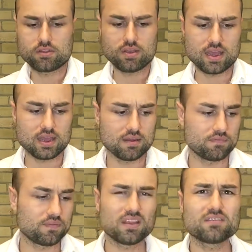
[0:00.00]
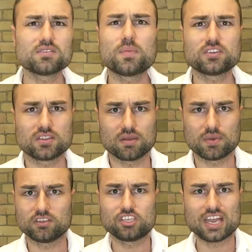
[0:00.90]
Then you have, there's a bunch of
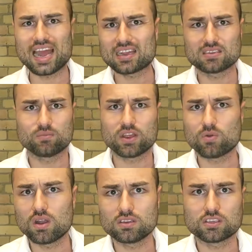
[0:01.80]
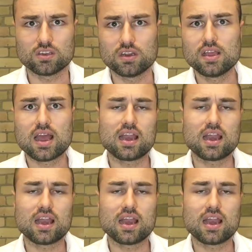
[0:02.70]
them, but Jaxx and Breadwallet is good.